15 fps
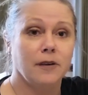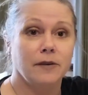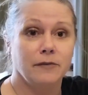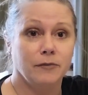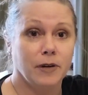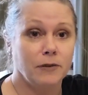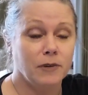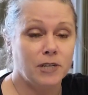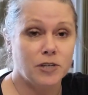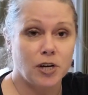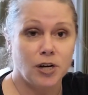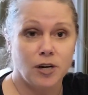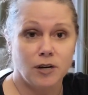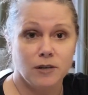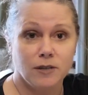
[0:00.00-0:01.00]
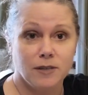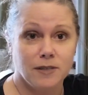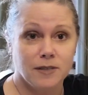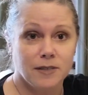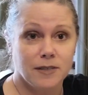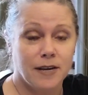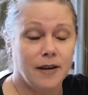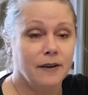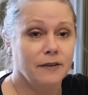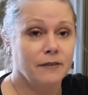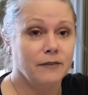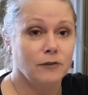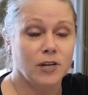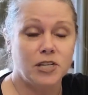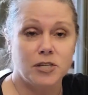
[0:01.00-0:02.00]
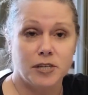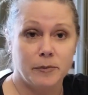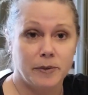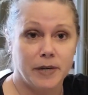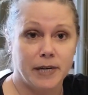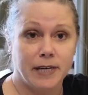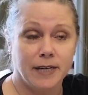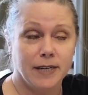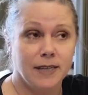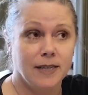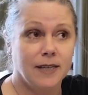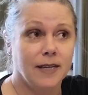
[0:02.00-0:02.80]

Free returns, free shipping.